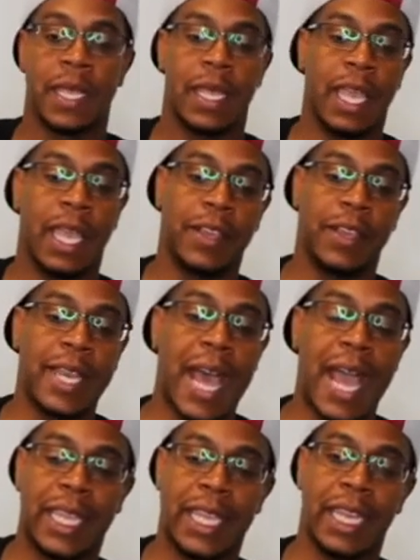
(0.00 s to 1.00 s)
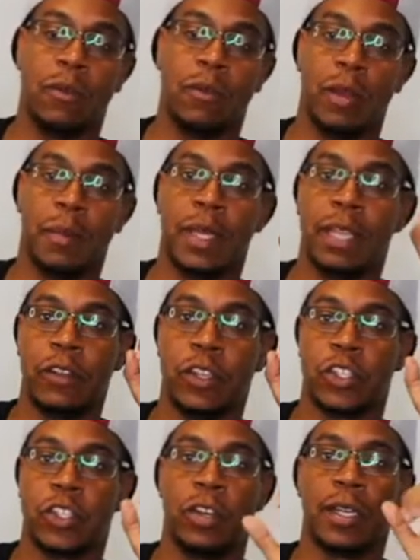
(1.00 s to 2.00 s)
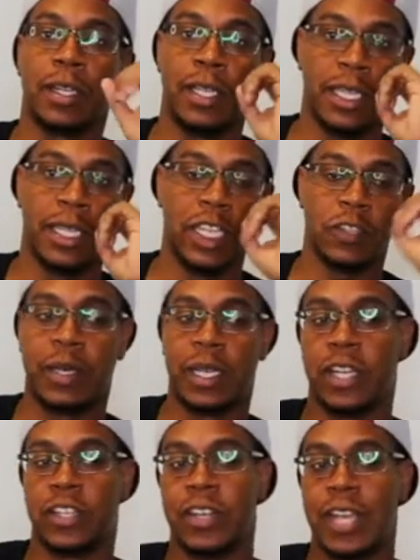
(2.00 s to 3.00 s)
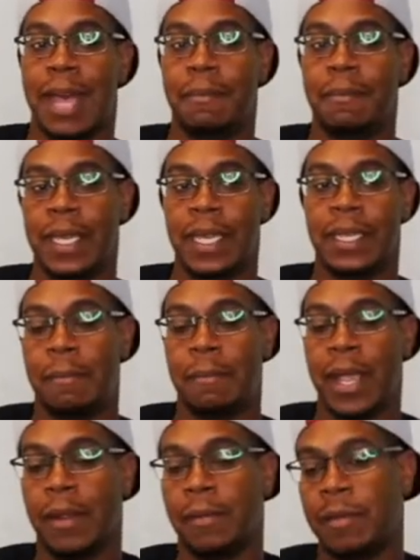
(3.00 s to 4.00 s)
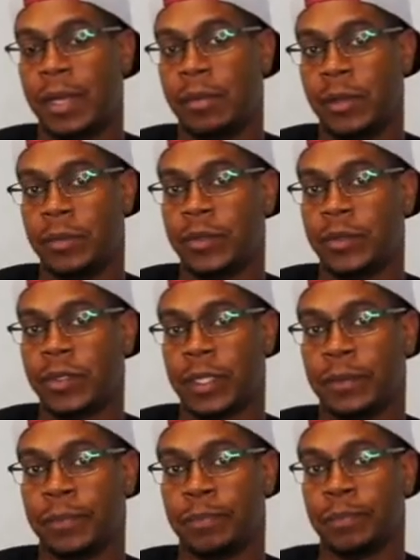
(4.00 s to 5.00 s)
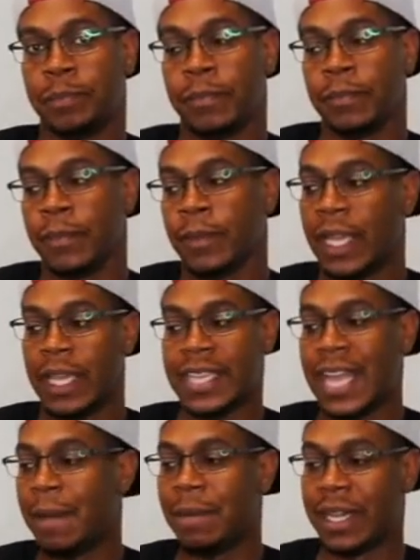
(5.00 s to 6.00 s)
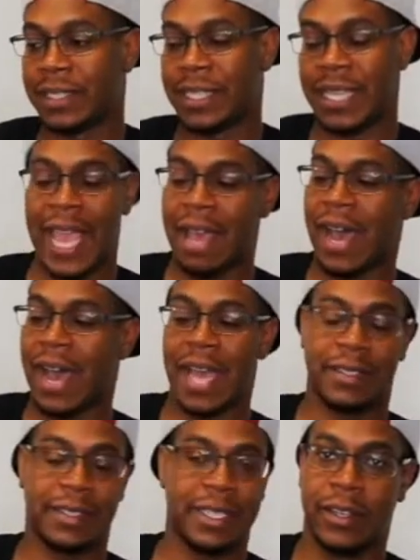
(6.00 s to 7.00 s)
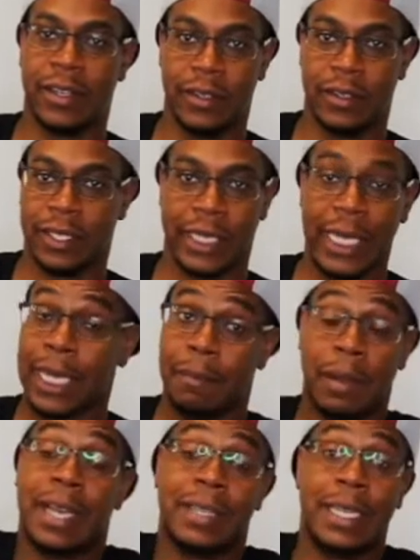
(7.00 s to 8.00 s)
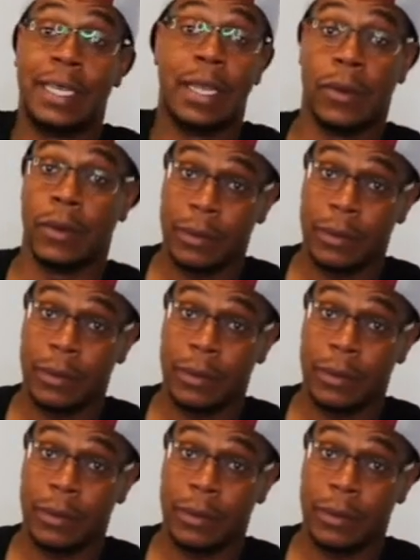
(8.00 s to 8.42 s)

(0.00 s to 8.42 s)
If you're not getting women, if you're struggling, it's because you're not meeting the bare minimums. It's not because they have high standards, because they don't.